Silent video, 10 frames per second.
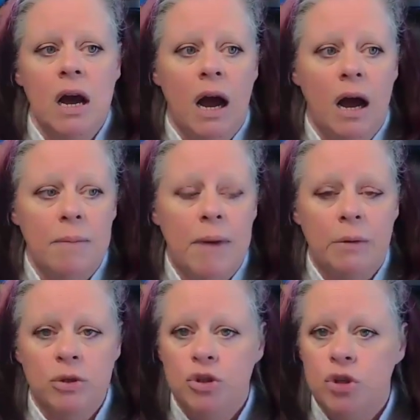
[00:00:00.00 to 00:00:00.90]
I
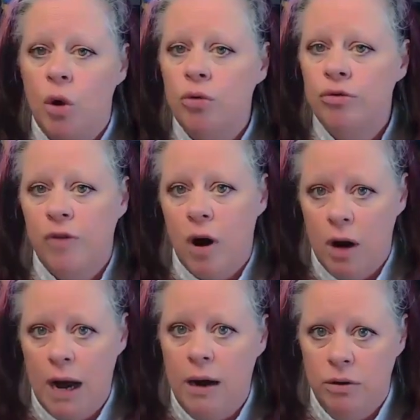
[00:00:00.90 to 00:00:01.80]
was so
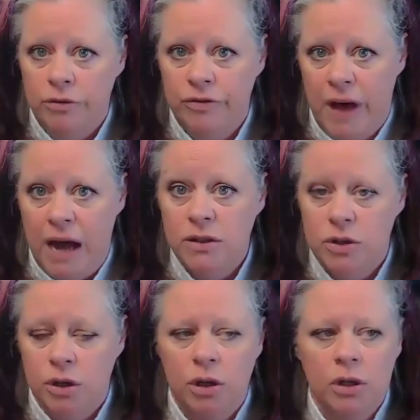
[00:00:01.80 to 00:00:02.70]
far out of that
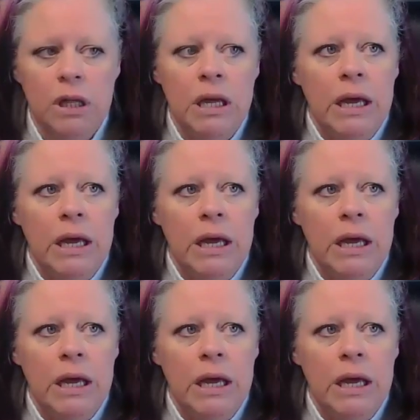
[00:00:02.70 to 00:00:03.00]
circle